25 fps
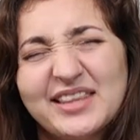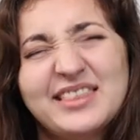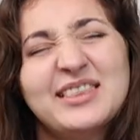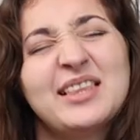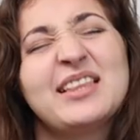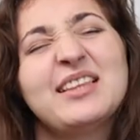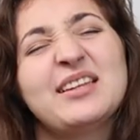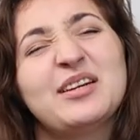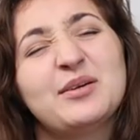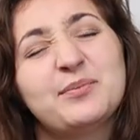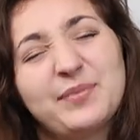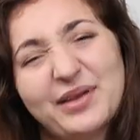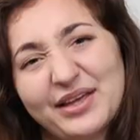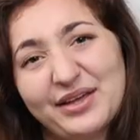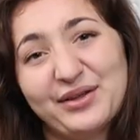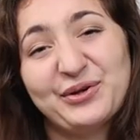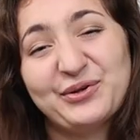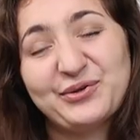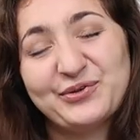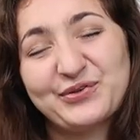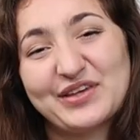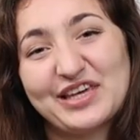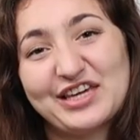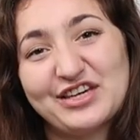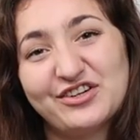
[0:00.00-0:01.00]
hit the little bell
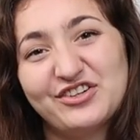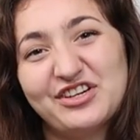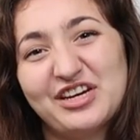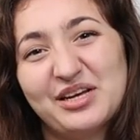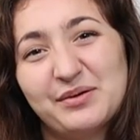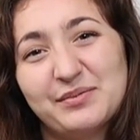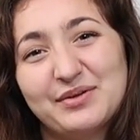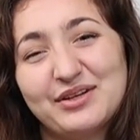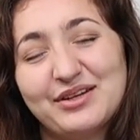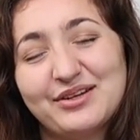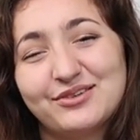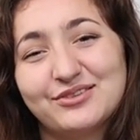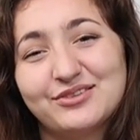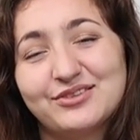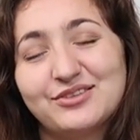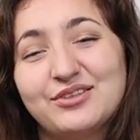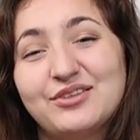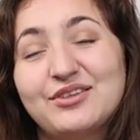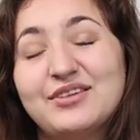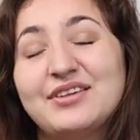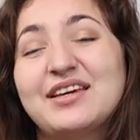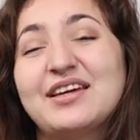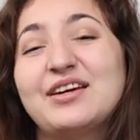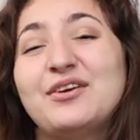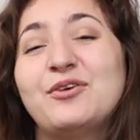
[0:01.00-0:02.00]
notification down below so
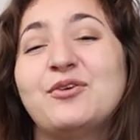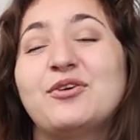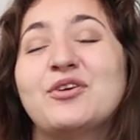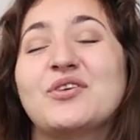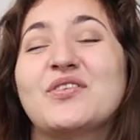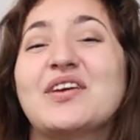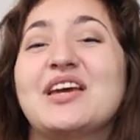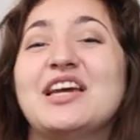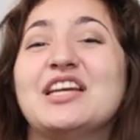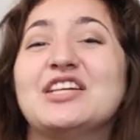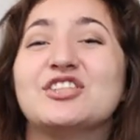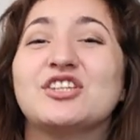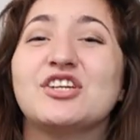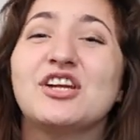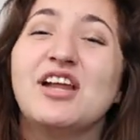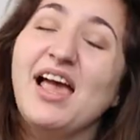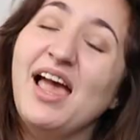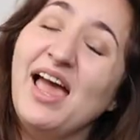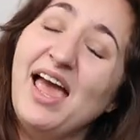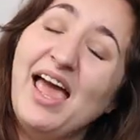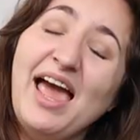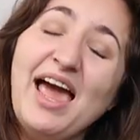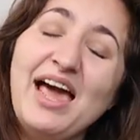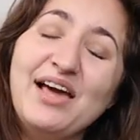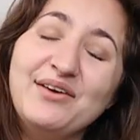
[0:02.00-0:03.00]
you can get a notification
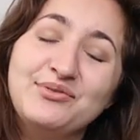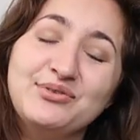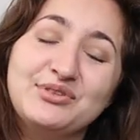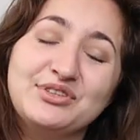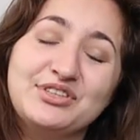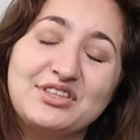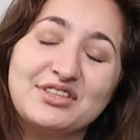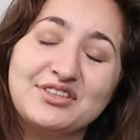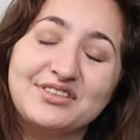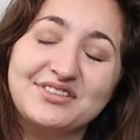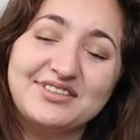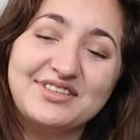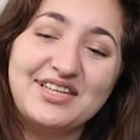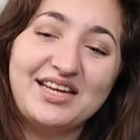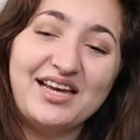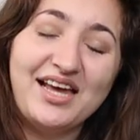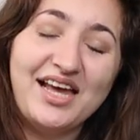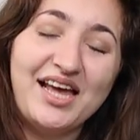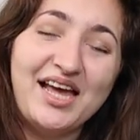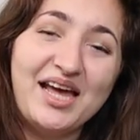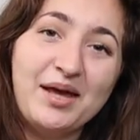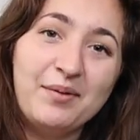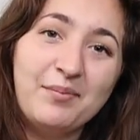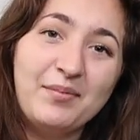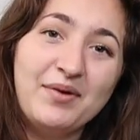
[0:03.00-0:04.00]
every single
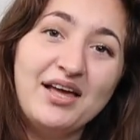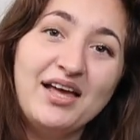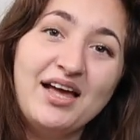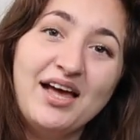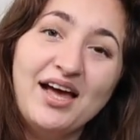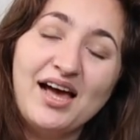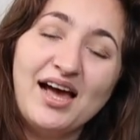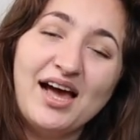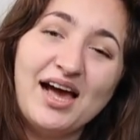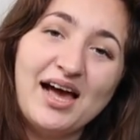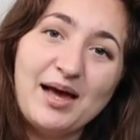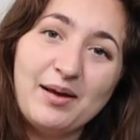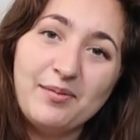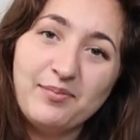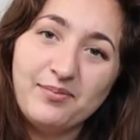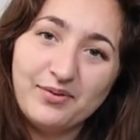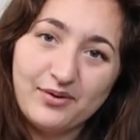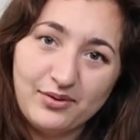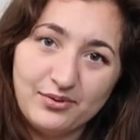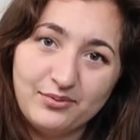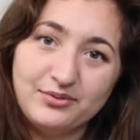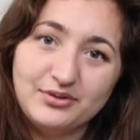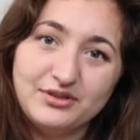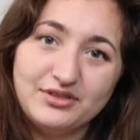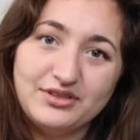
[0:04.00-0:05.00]
time I
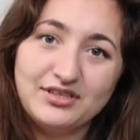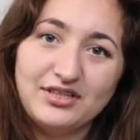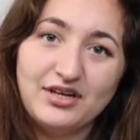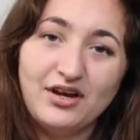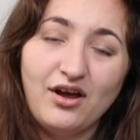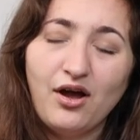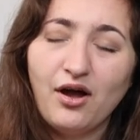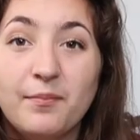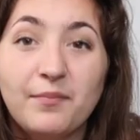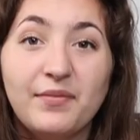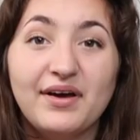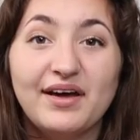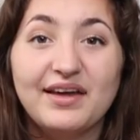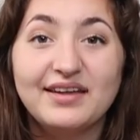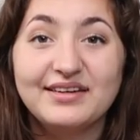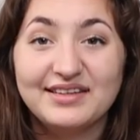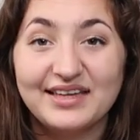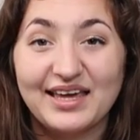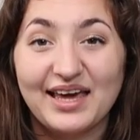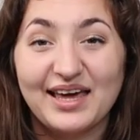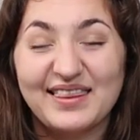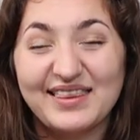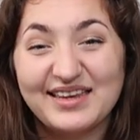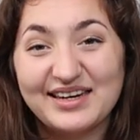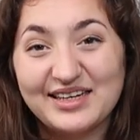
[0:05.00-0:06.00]
post. But
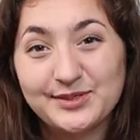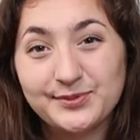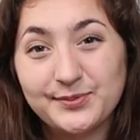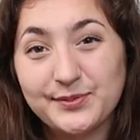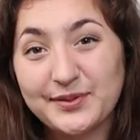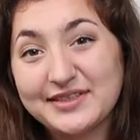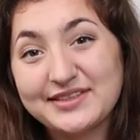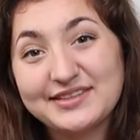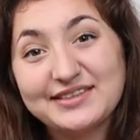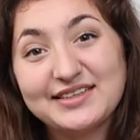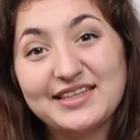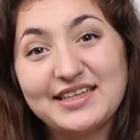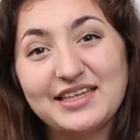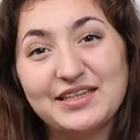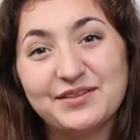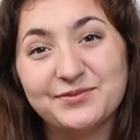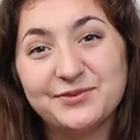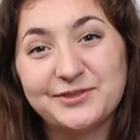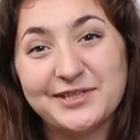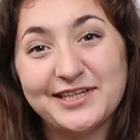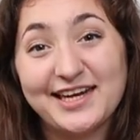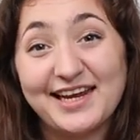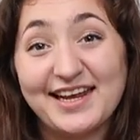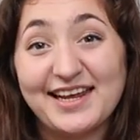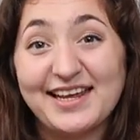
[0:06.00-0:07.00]
yeah, that is basically it
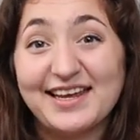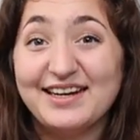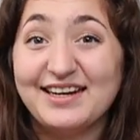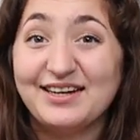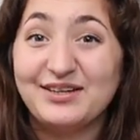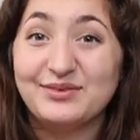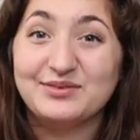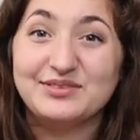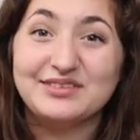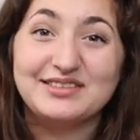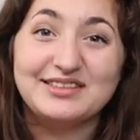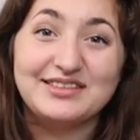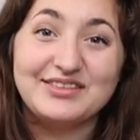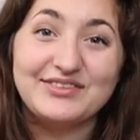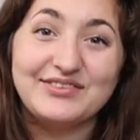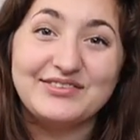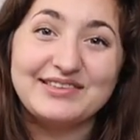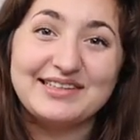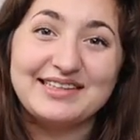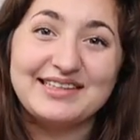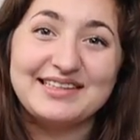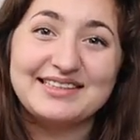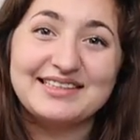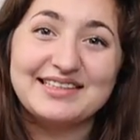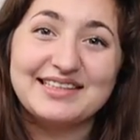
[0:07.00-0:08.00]
for today, and I will see you
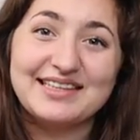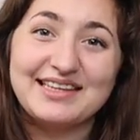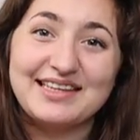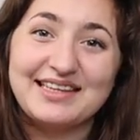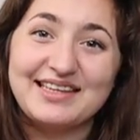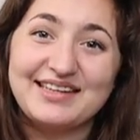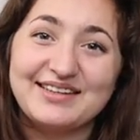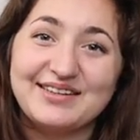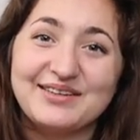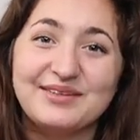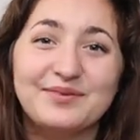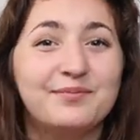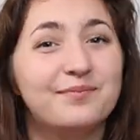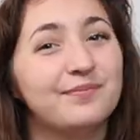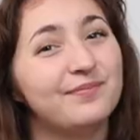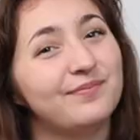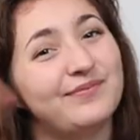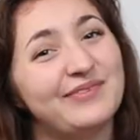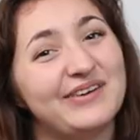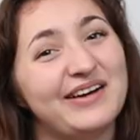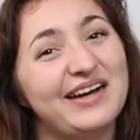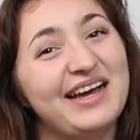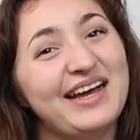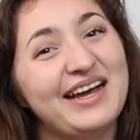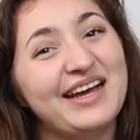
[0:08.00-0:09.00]
guys later.
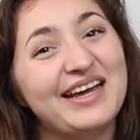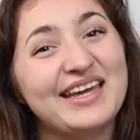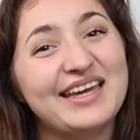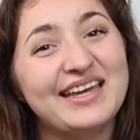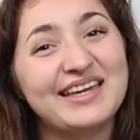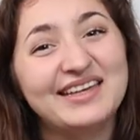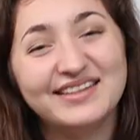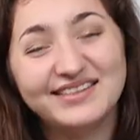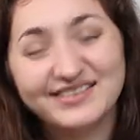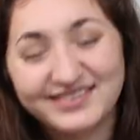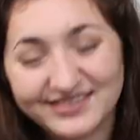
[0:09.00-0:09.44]
Bye!